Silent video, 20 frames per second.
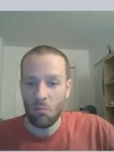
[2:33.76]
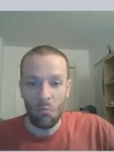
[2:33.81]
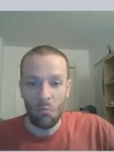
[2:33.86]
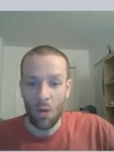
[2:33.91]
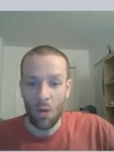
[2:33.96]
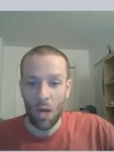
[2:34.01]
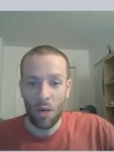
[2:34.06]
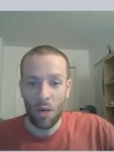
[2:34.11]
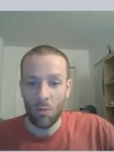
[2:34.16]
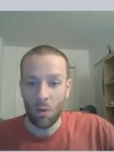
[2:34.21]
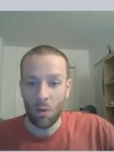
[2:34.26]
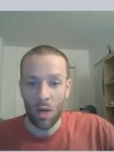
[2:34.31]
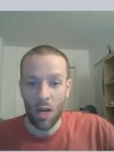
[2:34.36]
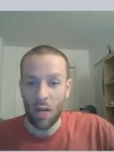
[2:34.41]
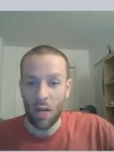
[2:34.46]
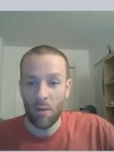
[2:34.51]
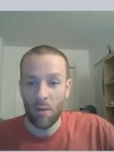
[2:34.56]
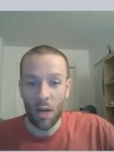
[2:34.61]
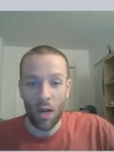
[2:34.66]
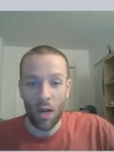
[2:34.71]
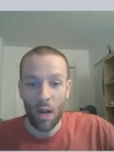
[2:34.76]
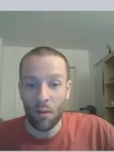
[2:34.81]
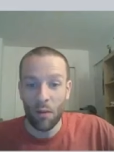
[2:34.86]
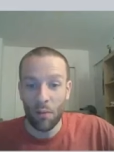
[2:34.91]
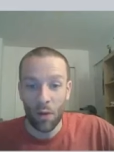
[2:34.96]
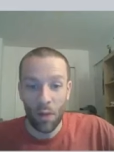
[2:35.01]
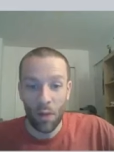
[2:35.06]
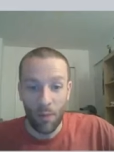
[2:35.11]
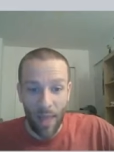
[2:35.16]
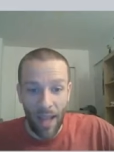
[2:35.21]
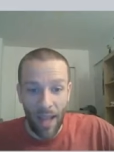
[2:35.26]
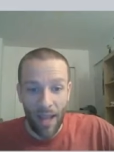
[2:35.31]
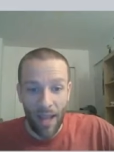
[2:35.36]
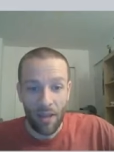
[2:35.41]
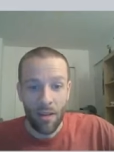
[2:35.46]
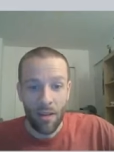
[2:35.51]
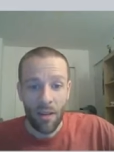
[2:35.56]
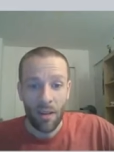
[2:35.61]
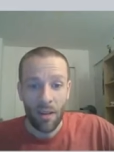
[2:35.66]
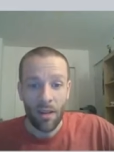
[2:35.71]
right, we're not even covering
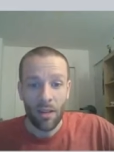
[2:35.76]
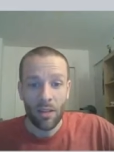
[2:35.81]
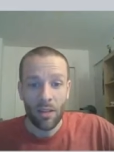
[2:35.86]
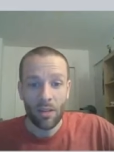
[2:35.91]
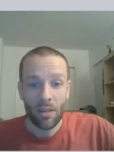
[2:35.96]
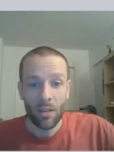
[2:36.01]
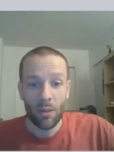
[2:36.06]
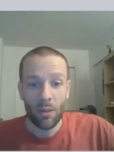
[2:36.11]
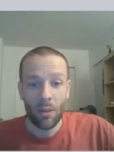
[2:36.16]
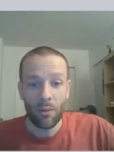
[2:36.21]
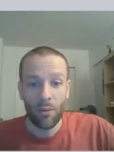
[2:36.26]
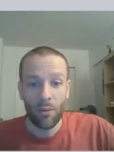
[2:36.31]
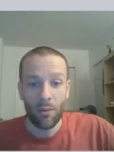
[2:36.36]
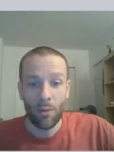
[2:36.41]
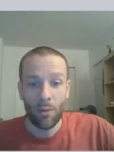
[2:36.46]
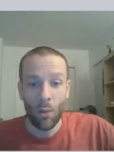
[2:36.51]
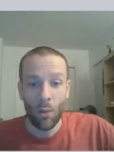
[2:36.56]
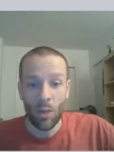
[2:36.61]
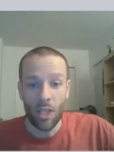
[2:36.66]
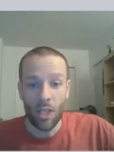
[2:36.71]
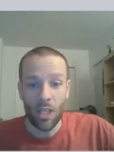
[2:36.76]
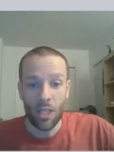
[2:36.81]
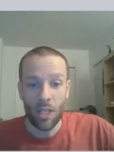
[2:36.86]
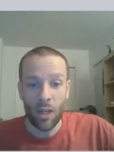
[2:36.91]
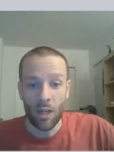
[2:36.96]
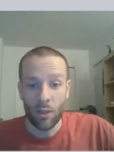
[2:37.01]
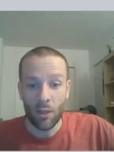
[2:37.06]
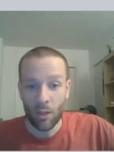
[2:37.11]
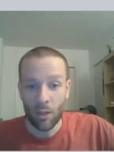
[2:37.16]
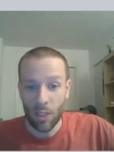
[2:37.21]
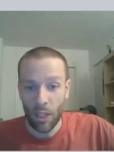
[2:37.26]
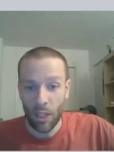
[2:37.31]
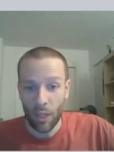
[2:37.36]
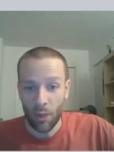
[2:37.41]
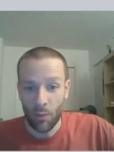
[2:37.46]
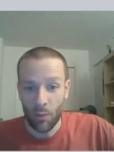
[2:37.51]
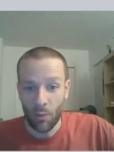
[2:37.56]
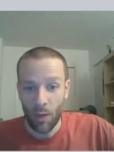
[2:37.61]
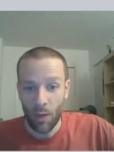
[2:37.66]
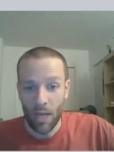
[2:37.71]
that. So at $14, again,
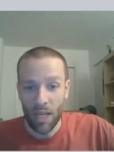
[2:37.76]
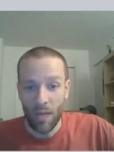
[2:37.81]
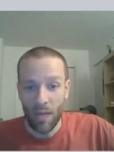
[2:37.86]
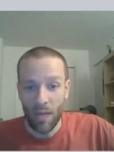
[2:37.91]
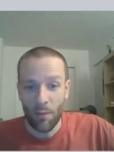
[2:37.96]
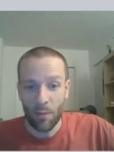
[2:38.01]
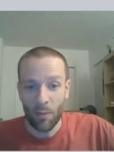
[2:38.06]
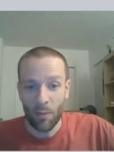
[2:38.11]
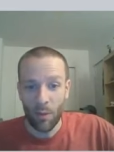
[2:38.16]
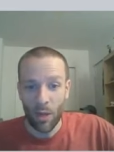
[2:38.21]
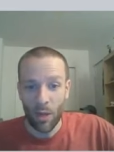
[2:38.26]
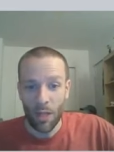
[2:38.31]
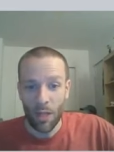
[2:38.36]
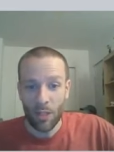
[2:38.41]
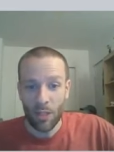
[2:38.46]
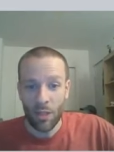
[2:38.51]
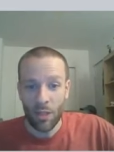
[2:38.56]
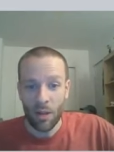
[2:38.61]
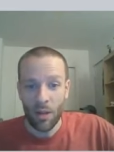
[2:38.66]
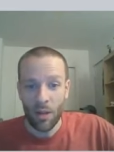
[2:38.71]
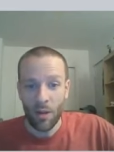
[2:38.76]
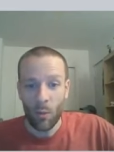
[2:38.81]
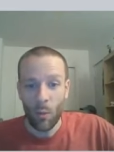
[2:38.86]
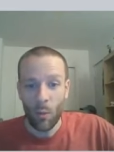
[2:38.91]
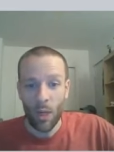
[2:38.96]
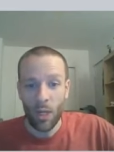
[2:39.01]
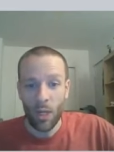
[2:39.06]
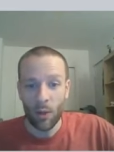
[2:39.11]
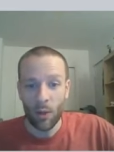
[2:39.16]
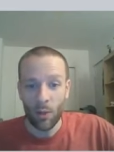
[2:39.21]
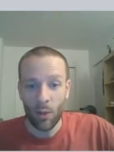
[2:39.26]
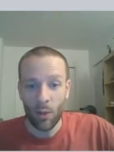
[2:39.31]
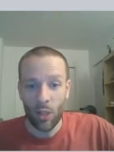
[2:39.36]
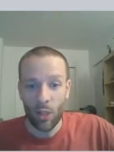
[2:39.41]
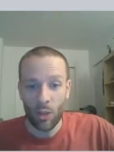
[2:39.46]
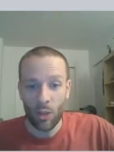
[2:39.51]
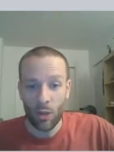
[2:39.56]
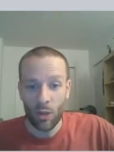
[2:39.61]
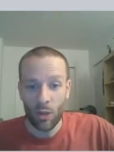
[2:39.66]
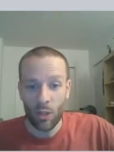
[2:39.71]
our break-even price, we can only
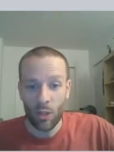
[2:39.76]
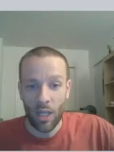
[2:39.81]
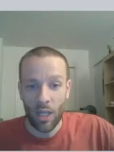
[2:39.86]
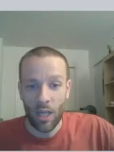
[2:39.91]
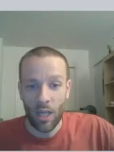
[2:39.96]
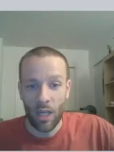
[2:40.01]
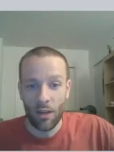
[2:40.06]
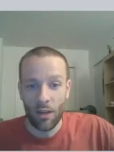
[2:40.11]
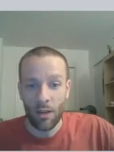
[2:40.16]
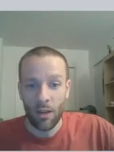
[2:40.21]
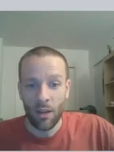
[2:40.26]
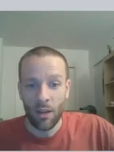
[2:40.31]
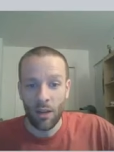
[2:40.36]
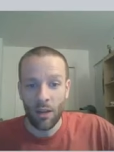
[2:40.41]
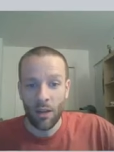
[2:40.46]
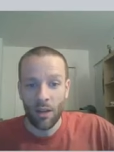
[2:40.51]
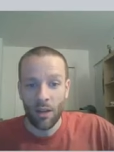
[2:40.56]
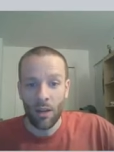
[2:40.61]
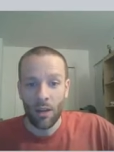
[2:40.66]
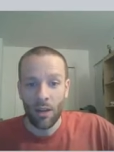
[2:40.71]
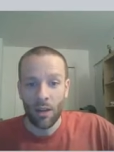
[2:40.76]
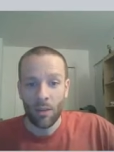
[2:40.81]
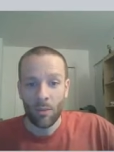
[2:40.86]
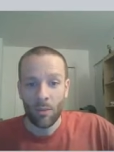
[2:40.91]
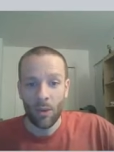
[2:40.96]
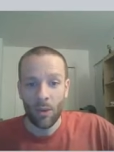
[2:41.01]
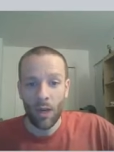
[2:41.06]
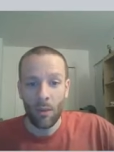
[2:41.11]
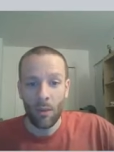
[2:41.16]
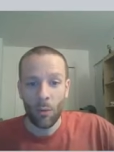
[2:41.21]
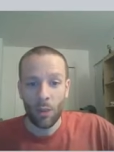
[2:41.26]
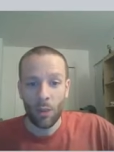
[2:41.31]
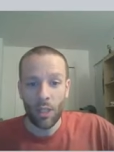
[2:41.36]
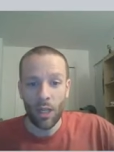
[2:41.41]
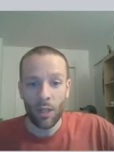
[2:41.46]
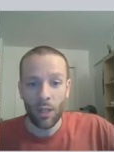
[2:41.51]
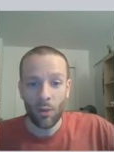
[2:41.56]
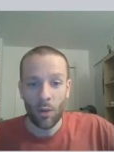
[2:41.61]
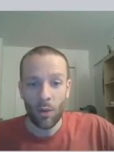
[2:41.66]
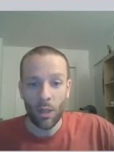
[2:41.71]
charge 10, right? We're
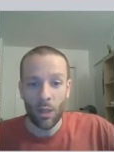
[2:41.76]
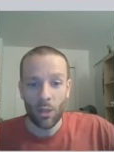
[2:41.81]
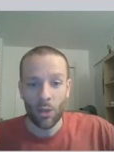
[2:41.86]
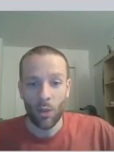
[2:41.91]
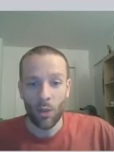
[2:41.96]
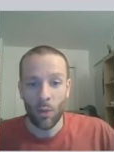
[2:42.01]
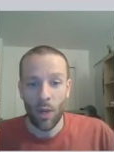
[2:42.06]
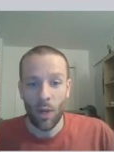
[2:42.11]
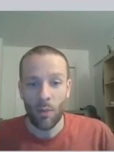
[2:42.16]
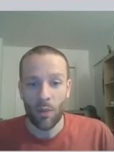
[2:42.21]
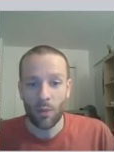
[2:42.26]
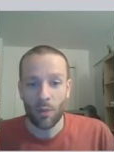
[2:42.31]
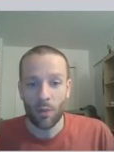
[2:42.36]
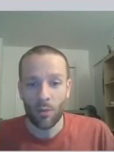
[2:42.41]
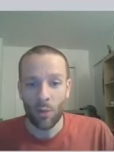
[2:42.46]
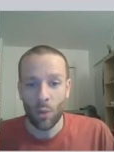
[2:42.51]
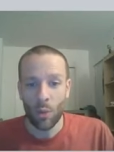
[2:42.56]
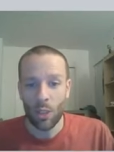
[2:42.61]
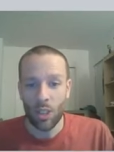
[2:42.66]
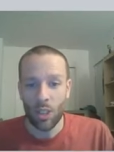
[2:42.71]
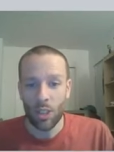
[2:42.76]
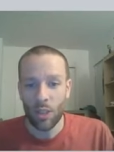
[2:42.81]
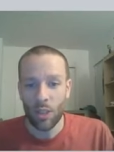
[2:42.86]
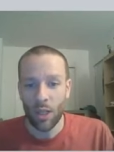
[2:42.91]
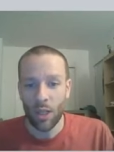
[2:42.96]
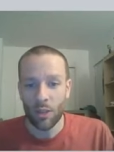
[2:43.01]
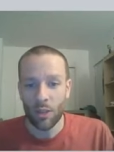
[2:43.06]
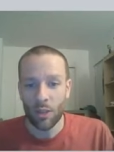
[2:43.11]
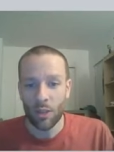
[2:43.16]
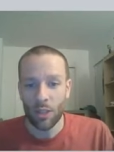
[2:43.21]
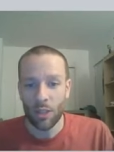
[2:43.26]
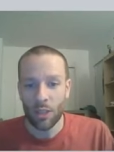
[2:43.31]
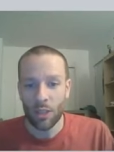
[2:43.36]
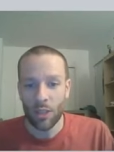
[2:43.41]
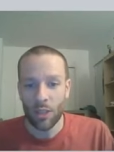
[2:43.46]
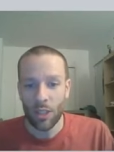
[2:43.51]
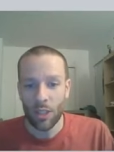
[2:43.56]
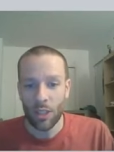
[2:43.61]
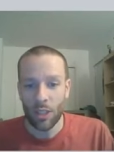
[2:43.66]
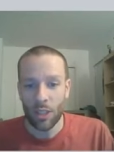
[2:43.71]
taking a loss all the way up to
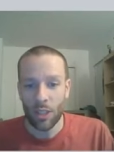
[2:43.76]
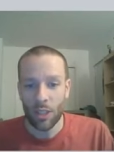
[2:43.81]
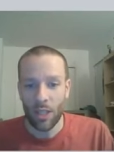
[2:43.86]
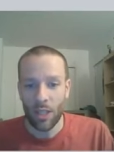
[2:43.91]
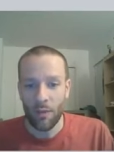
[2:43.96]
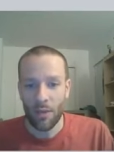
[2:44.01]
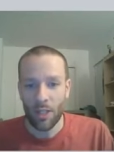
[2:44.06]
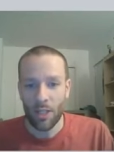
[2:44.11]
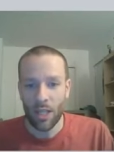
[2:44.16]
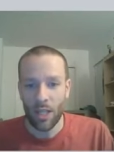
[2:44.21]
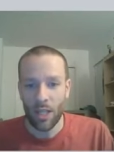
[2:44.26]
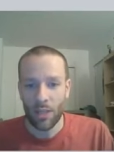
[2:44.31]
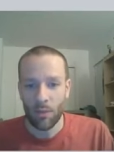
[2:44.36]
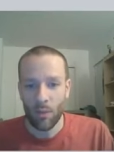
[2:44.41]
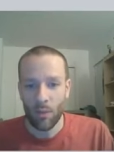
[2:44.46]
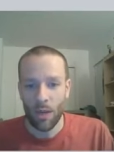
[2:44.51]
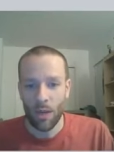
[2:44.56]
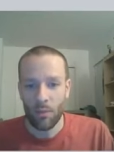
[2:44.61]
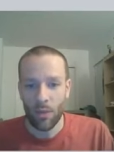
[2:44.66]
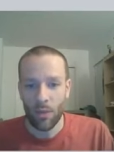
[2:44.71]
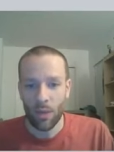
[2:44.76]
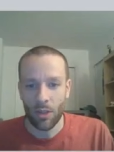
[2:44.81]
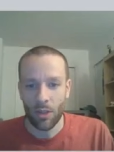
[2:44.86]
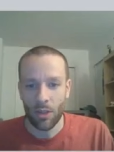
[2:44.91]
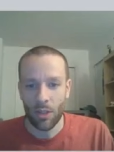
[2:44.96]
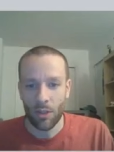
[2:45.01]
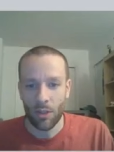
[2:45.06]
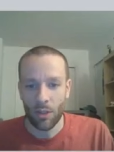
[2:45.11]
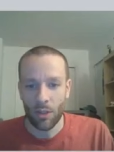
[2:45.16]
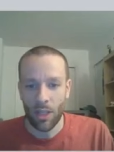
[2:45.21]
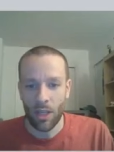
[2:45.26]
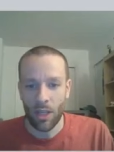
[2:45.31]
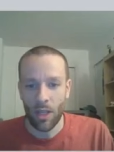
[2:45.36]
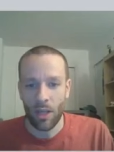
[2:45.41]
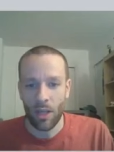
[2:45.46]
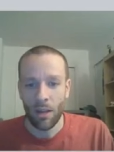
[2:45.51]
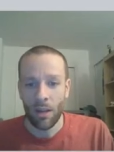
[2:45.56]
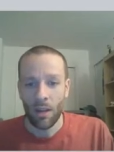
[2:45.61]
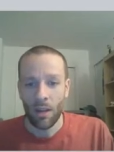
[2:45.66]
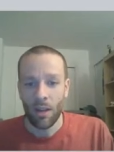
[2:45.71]
$14.67, right? Because here's the,